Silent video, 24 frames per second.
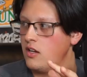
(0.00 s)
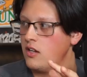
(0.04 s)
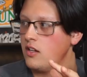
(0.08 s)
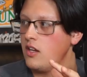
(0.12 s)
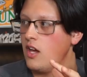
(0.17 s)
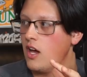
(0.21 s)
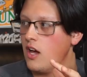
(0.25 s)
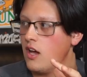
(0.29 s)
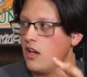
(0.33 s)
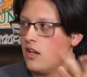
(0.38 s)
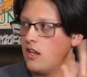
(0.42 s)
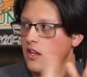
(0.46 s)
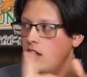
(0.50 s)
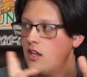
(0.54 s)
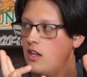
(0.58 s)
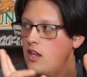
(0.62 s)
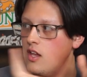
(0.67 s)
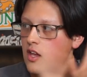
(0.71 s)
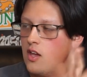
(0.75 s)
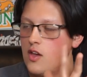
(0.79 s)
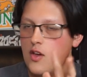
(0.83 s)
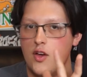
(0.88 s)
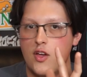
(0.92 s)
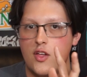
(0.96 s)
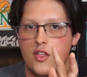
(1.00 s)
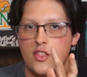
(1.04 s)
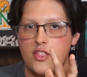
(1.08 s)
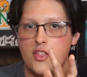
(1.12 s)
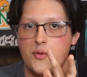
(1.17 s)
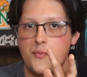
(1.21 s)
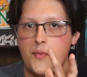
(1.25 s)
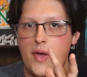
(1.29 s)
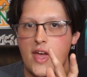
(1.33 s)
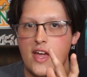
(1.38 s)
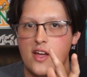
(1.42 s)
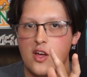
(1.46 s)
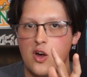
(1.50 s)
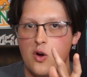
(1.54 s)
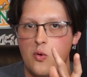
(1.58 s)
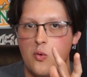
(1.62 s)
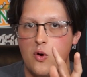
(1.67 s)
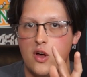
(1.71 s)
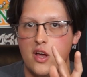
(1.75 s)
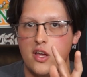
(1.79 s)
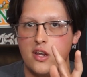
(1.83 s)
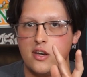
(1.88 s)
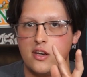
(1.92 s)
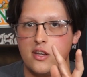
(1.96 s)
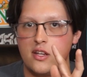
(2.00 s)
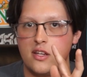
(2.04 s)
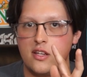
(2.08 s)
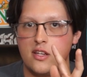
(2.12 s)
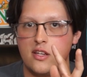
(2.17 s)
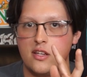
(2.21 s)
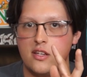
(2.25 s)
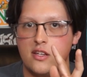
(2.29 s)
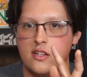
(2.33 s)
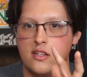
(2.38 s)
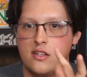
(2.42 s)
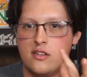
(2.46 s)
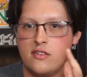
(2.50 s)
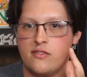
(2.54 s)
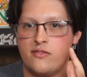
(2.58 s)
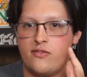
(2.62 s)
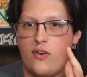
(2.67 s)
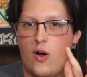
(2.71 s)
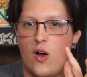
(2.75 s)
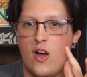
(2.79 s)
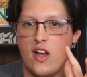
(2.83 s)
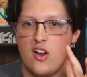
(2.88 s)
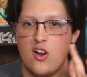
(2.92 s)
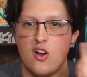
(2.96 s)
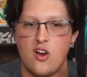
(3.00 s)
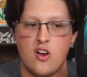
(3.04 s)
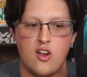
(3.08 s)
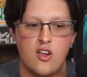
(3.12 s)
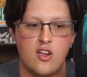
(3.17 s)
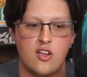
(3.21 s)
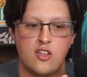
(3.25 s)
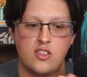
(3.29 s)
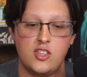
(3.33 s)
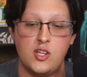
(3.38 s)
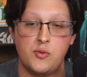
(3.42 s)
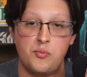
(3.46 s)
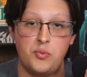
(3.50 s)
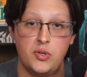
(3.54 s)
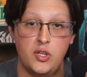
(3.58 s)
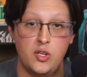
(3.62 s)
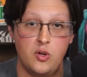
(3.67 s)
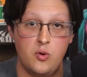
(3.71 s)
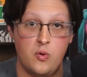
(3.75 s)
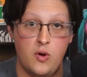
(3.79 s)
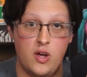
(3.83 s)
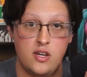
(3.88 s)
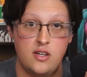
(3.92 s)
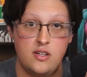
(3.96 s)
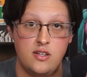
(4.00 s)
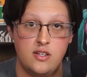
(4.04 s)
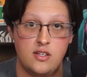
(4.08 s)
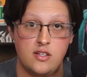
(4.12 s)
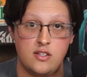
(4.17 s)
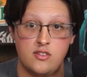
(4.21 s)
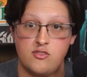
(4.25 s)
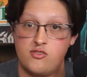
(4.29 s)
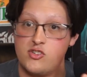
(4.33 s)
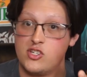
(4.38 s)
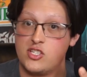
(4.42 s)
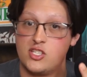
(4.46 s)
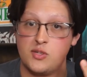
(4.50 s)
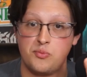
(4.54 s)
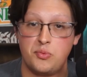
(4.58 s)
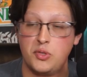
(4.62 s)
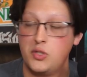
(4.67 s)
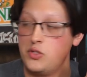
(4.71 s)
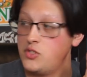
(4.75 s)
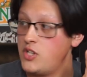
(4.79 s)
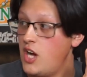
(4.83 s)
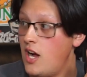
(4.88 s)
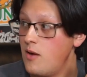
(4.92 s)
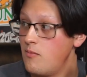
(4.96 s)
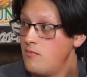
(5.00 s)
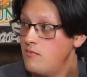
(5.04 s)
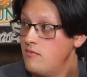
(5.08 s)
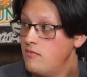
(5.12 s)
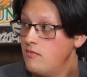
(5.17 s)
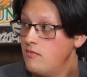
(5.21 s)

Yeah. The mango one, fire. The blue one, just the blue top,